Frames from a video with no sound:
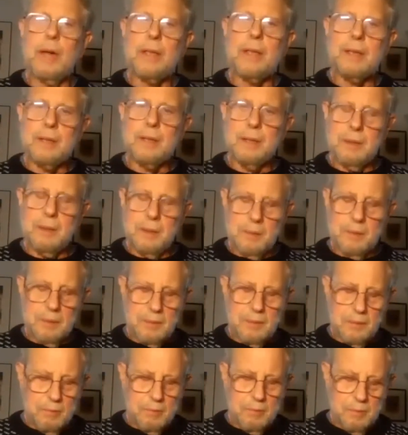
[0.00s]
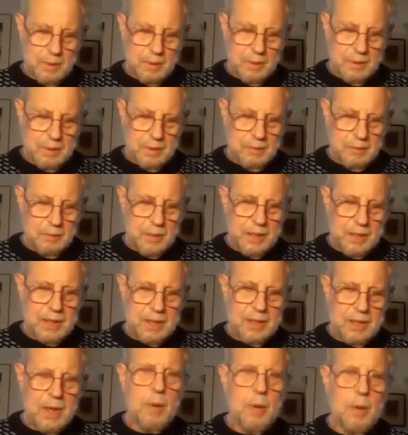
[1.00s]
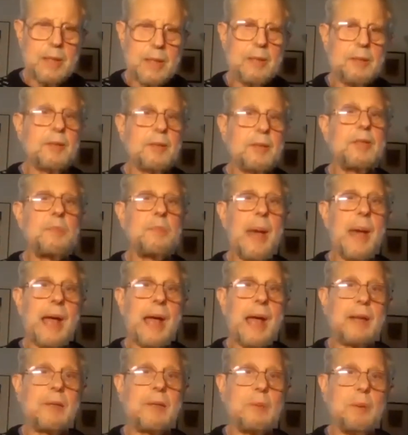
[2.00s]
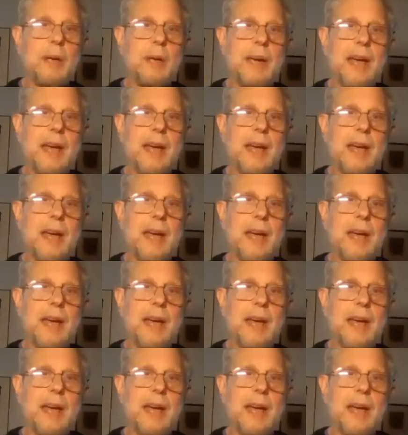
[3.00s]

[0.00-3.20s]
what we didn't know what to expect.